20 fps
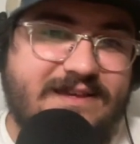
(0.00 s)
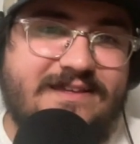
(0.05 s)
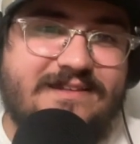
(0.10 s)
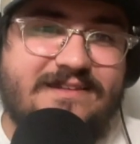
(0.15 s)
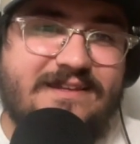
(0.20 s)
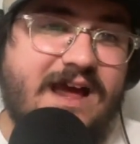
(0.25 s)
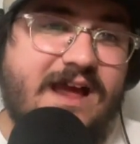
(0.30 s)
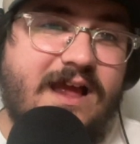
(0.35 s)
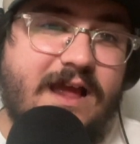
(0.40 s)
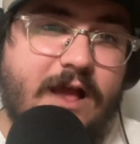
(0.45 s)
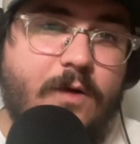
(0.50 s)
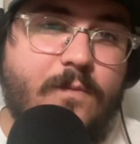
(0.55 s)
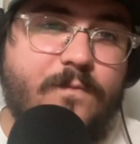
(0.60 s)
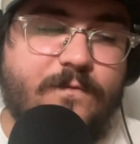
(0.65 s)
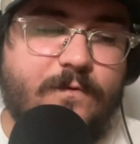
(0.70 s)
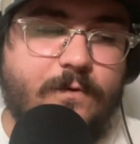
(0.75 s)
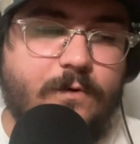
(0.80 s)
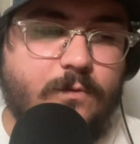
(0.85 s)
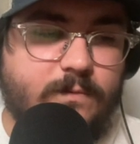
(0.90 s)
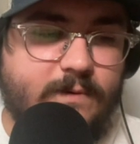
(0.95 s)
Not
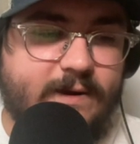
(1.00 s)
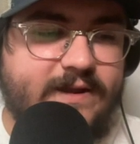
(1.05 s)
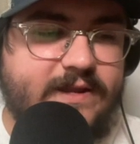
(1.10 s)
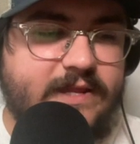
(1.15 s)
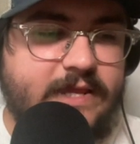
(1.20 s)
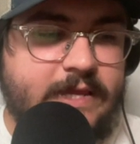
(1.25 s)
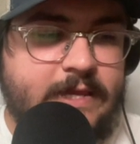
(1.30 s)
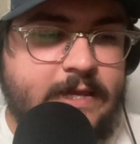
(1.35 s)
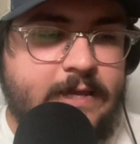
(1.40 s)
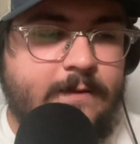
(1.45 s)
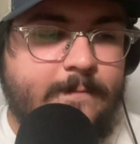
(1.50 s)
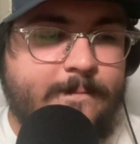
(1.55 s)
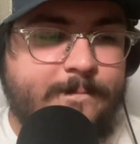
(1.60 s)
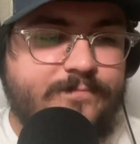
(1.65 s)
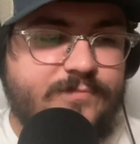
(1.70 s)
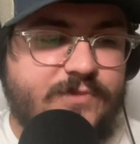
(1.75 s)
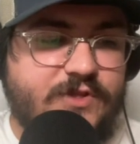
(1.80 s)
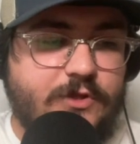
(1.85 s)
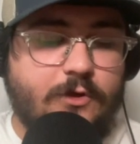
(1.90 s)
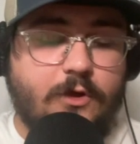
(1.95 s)
helpful, right?
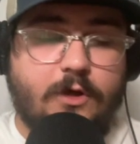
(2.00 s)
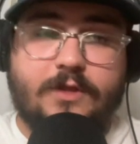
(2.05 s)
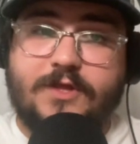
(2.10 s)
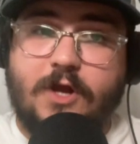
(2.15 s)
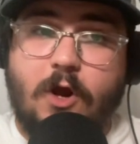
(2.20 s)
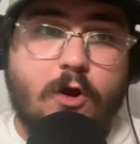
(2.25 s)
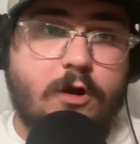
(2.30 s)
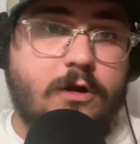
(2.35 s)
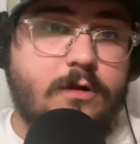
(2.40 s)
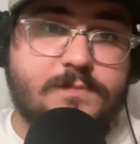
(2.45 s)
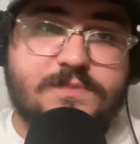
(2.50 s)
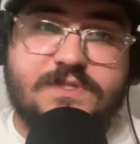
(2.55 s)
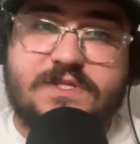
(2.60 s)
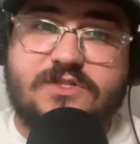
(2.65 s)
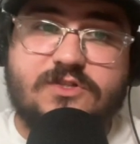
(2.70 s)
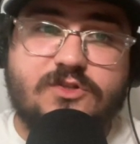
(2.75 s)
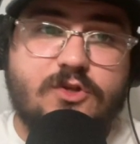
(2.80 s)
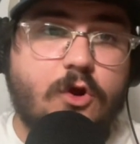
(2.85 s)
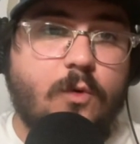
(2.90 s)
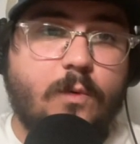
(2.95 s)
The arms
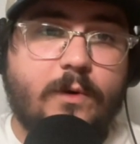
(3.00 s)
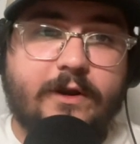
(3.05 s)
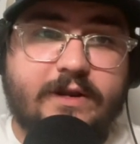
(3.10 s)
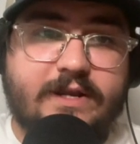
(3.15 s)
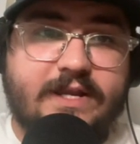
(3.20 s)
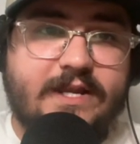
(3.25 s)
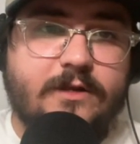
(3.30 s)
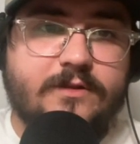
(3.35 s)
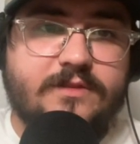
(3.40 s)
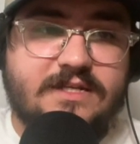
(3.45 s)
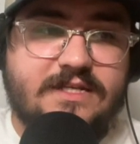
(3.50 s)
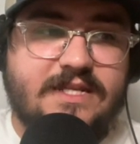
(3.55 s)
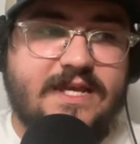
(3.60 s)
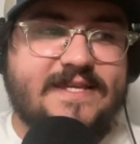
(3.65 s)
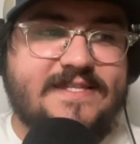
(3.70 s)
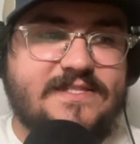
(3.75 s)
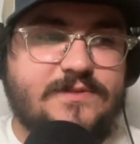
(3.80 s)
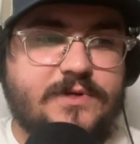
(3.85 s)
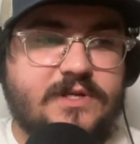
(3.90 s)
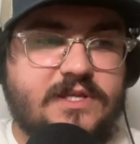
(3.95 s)
is nowhere near the
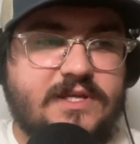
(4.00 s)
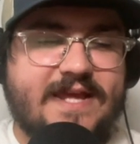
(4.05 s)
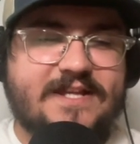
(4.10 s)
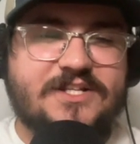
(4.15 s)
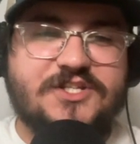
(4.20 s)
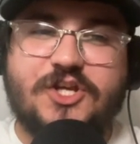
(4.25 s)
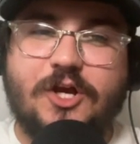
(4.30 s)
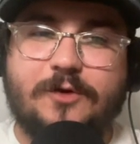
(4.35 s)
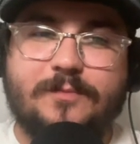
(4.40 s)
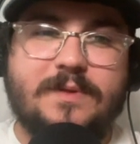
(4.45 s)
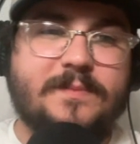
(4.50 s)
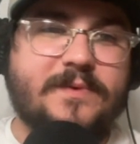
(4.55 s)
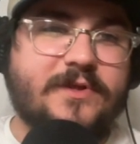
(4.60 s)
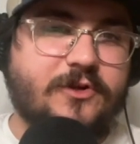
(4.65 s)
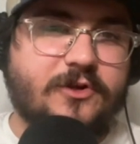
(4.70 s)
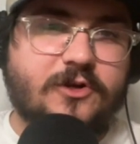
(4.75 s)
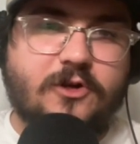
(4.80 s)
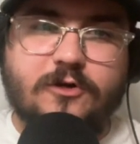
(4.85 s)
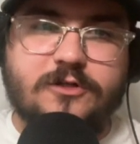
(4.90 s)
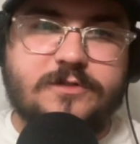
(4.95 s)
days when you had Shelby
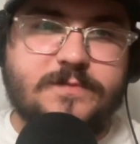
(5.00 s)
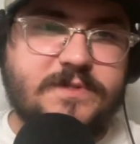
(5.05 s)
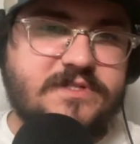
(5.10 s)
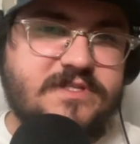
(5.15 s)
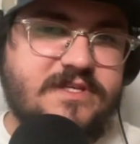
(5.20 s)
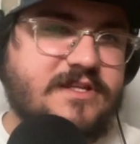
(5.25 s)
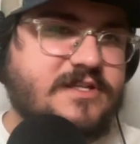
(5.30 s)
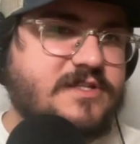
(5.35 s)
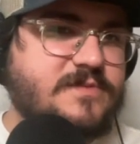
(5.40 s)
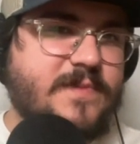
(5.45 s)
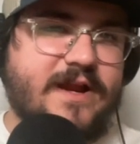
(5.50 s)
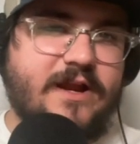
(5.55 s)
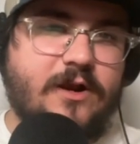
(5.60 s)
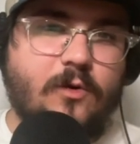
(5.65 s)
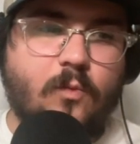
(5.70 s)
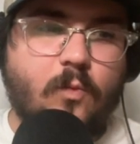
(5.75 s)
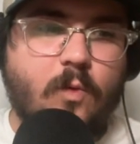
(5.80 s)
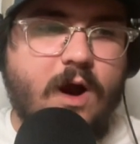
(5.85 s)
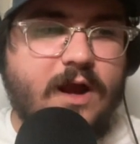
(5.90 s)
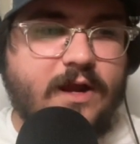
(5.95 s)
Miller, Carlos Martinez, Michael
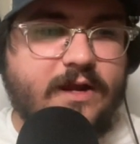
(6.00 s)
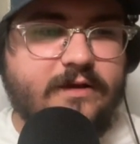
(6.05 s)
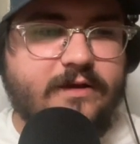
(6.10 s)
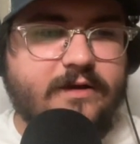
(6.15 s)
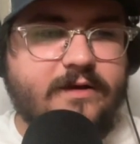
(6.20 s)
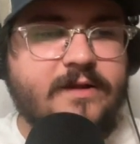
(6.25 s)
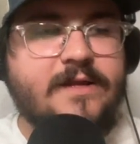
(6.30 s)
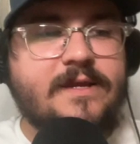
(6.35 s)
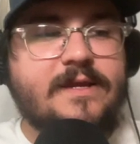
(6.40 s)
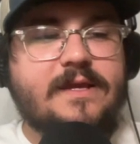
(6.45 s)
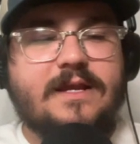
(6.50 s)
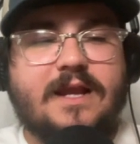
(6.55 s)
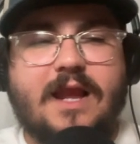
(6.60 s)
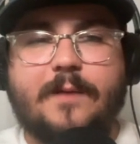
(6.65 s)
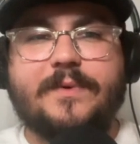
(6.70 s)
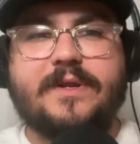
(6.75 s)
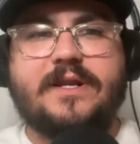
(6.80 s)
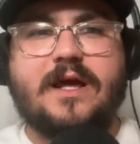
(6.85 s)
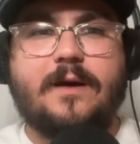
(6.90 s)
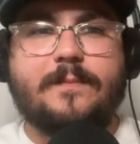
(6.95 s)
Waka
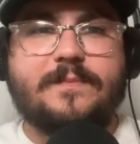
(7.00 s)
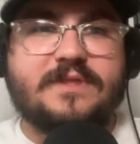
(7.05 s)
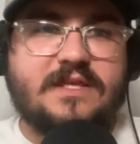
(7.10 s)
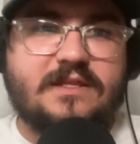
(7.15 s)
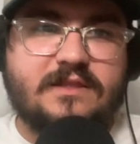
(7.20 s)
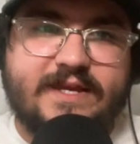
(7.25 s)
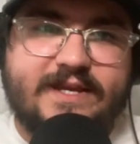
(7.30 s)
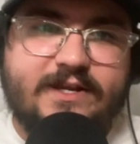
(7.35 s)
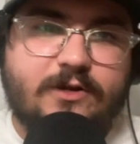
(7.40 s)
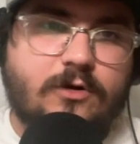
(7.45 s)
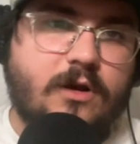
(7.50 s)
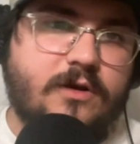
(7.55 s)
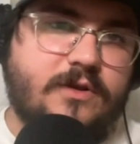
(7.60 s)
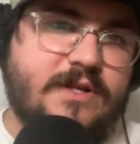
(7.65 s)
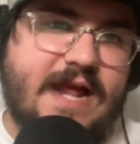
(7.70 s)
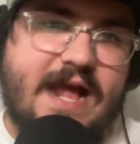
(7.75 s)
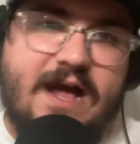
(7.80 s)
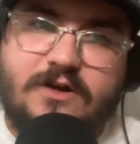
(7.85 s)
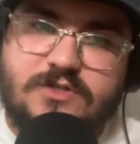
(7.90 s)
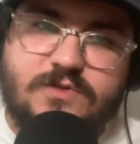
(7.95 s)
coming up, and then later on you
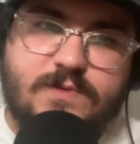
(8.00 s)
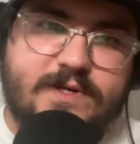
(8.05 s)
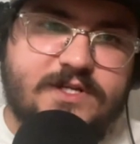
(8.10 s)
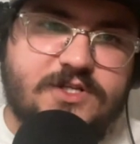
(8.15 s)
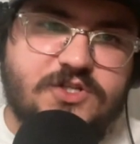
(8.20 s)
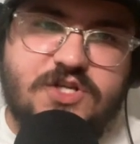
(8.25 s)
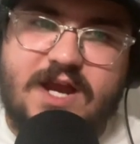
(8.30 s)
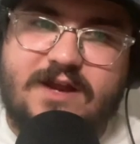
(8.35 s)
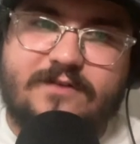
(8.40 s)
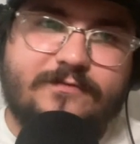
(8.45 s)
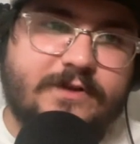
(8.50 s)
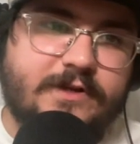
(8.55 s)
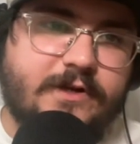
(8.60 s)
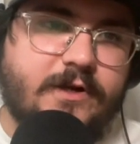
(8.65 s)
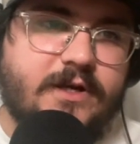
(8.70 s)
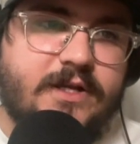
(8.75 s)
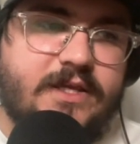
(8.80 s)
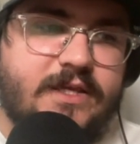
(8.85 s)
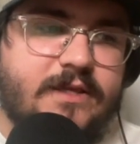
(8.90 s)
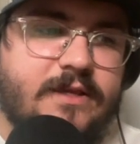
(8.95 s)
had Alex Reyes, Jack
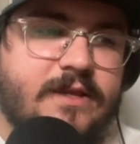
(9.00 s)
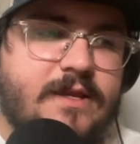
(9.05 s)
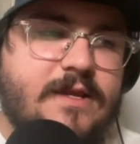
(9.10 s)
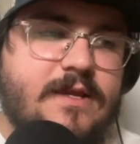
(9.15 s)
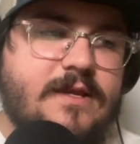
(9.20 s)
Flaherty,